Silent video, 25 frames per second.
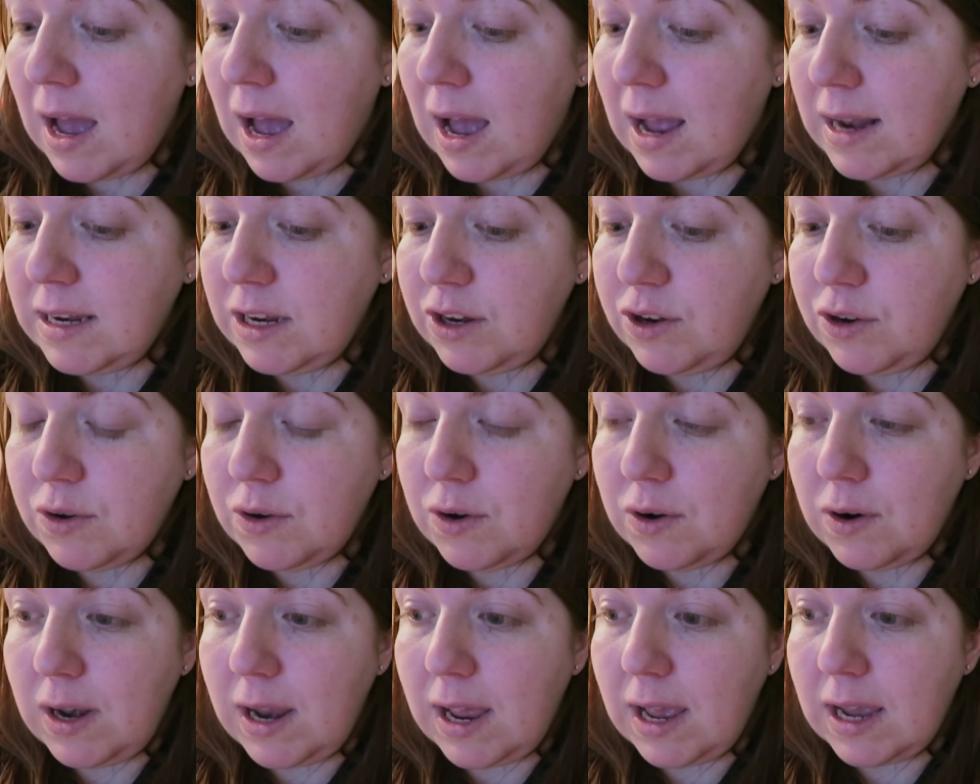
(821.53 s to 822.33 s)
I need to
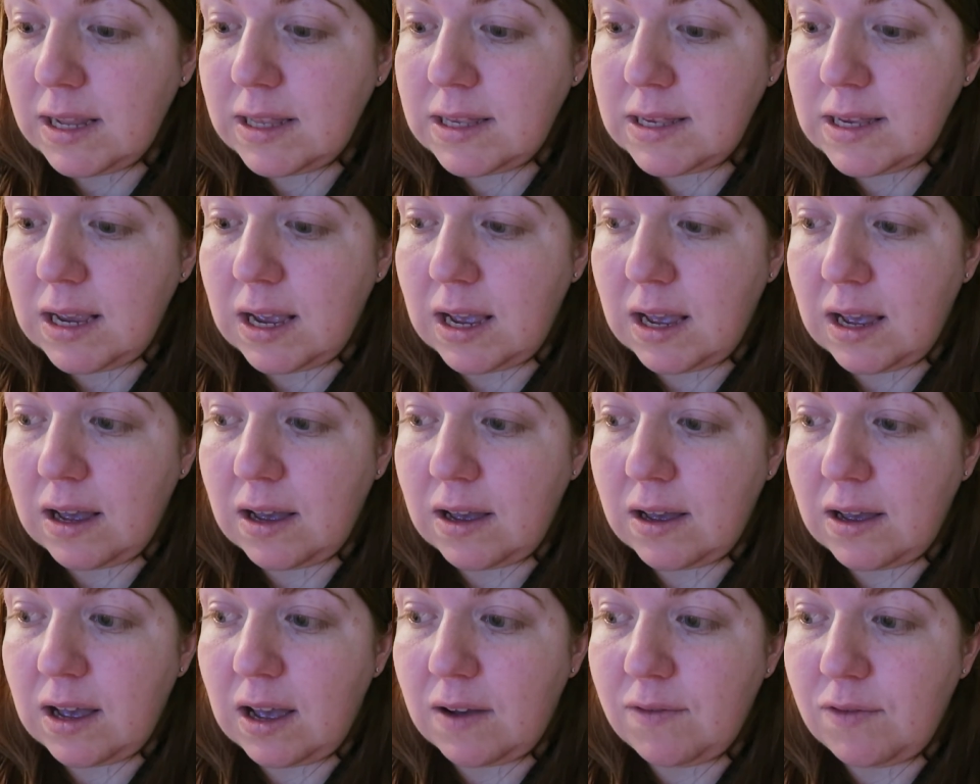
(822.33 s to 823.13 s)
collect,
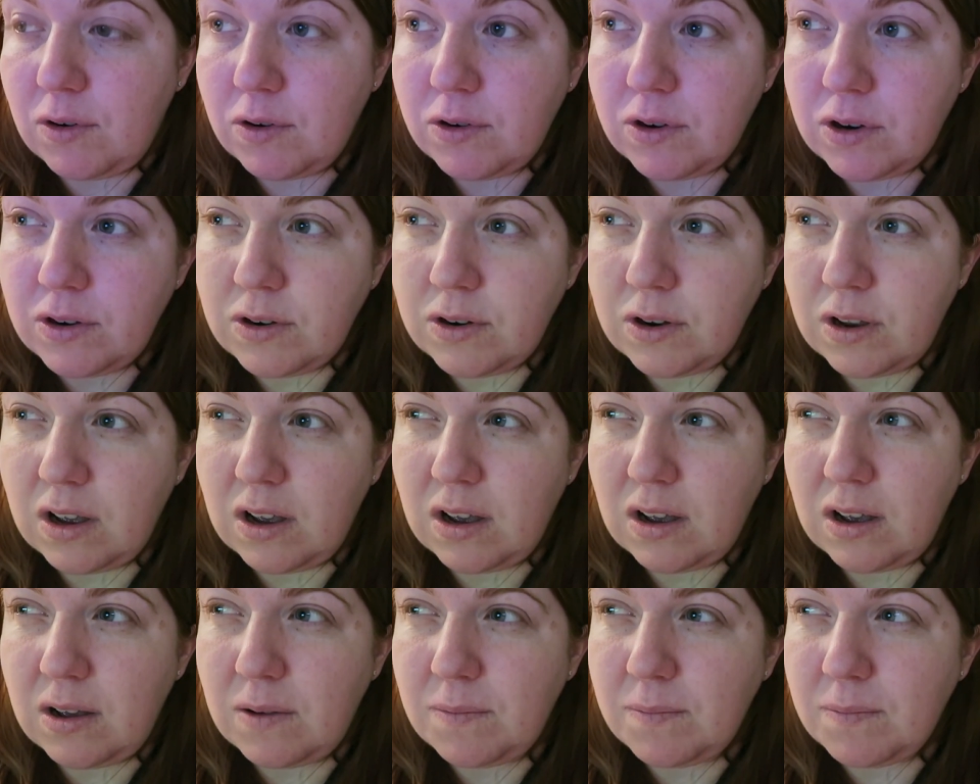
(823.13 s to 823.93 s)
I've ordered
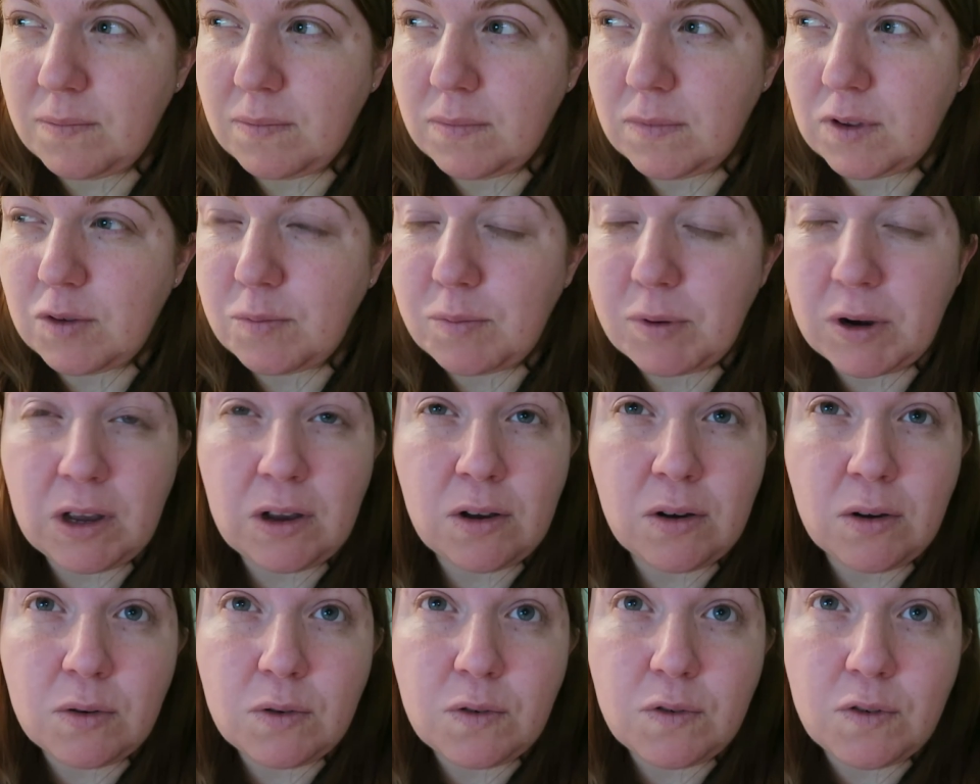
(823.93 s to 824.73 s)
a
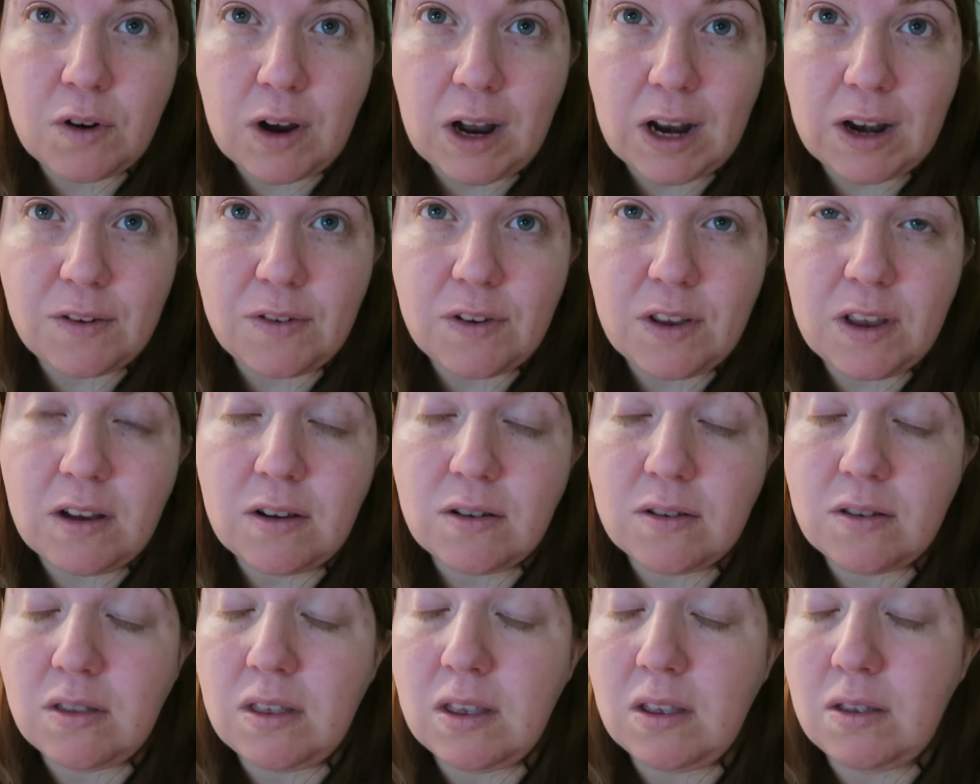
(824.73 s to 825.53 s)
spring coat for Alfie,
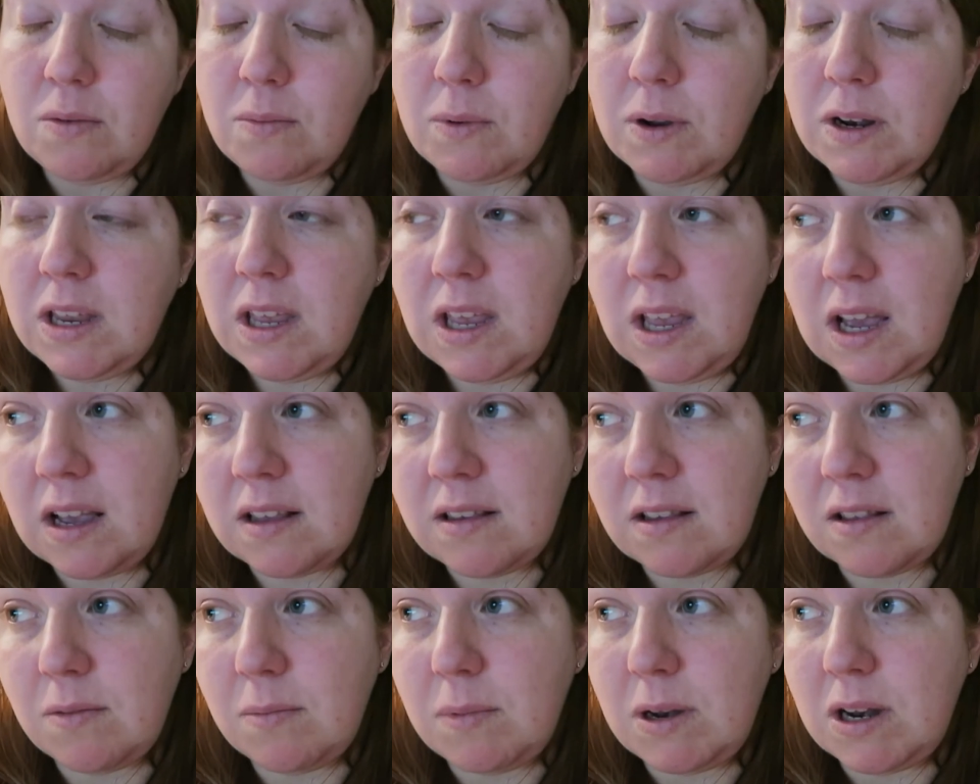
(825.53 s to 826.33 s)
because the one he
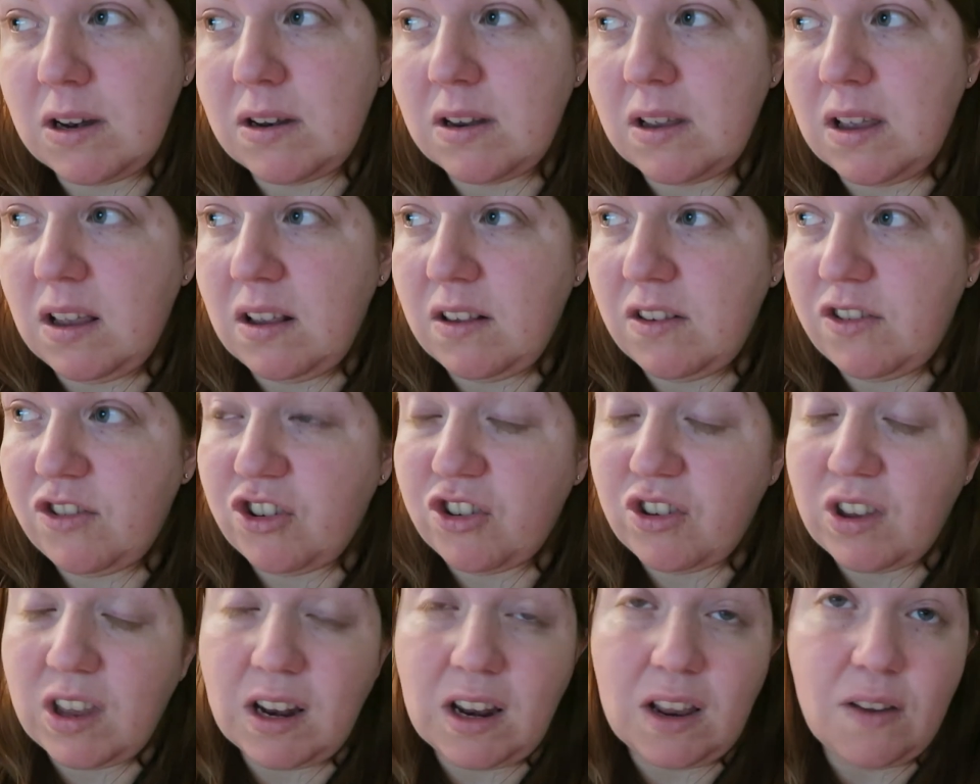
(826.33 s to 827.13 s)
has at the minute is
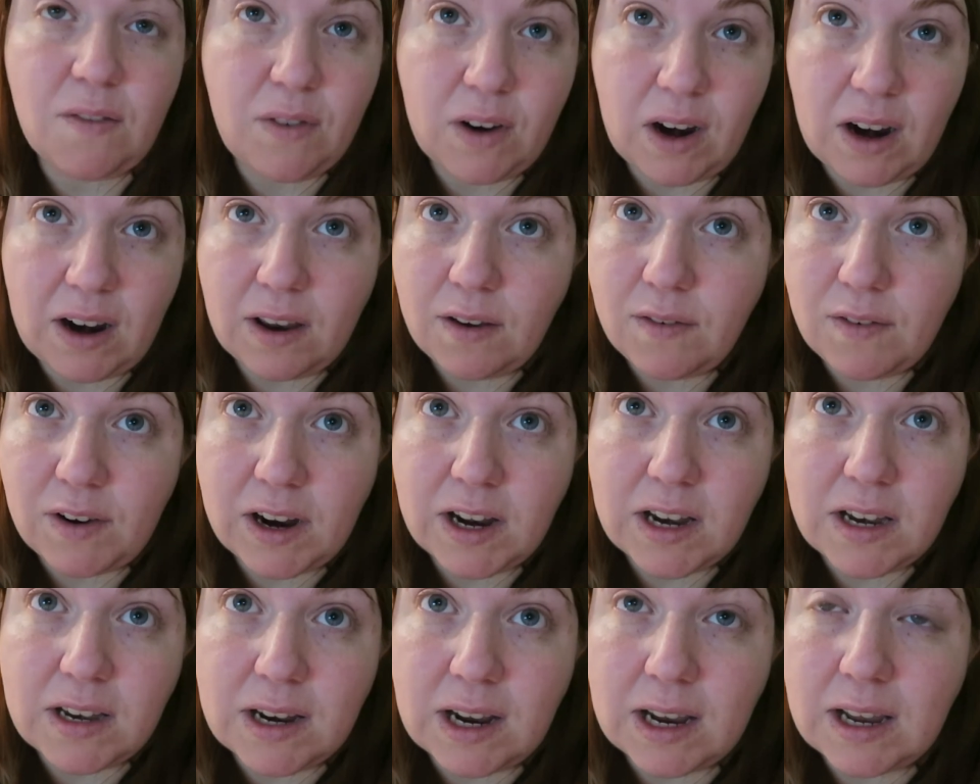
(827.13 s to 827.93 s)
just getting very,
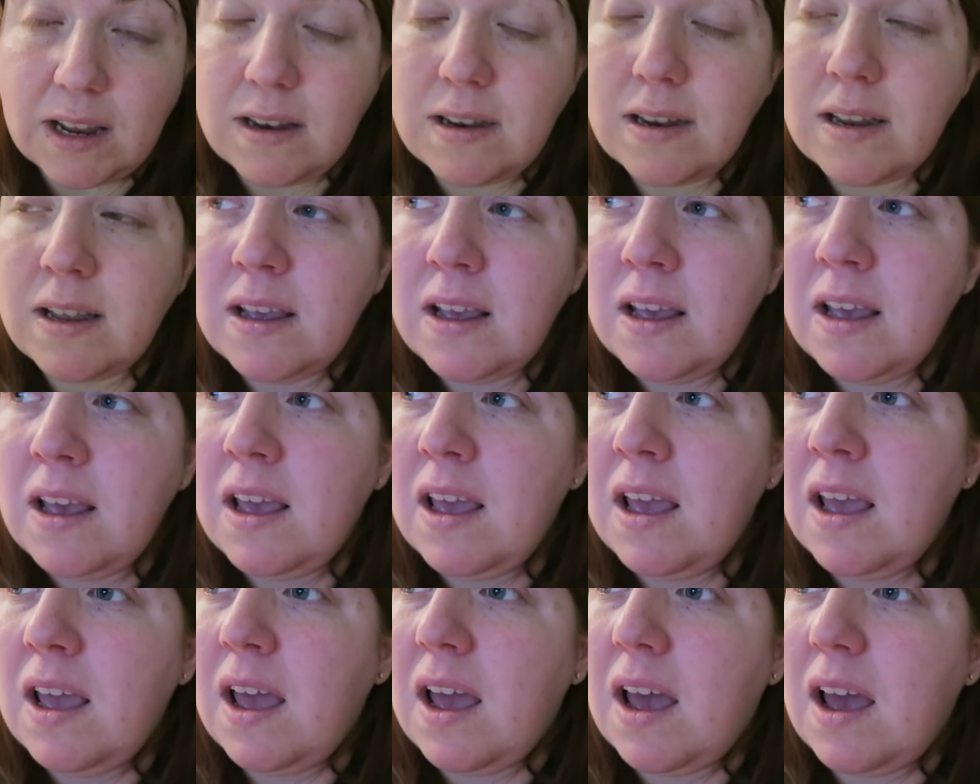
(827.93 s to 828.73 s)
very tight.
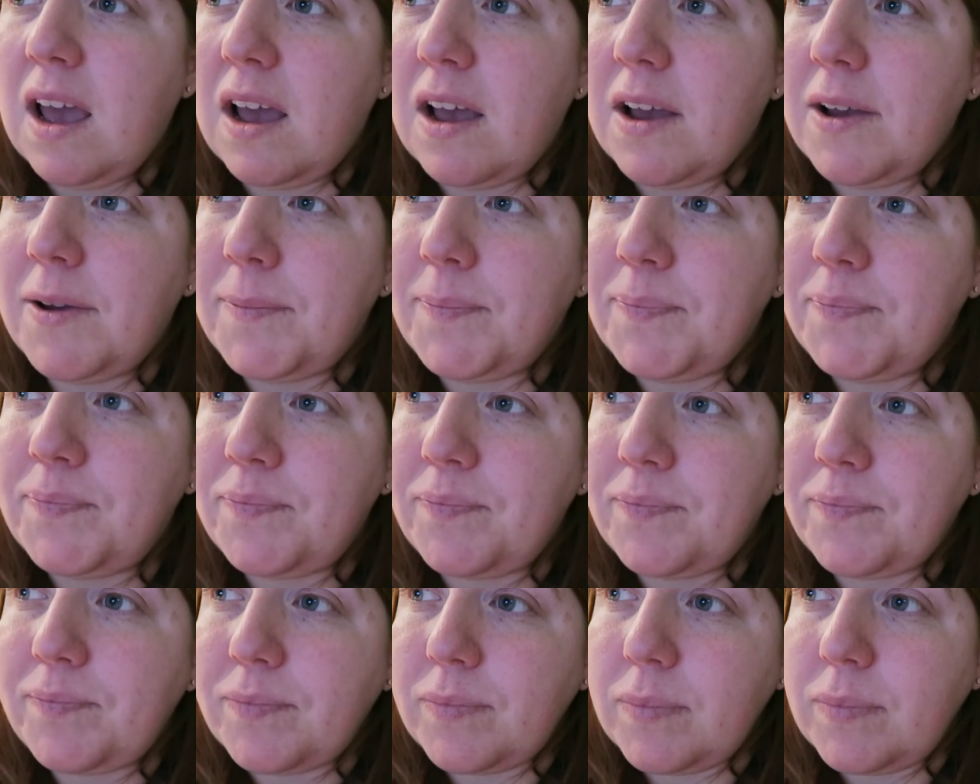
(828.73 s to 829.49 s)
And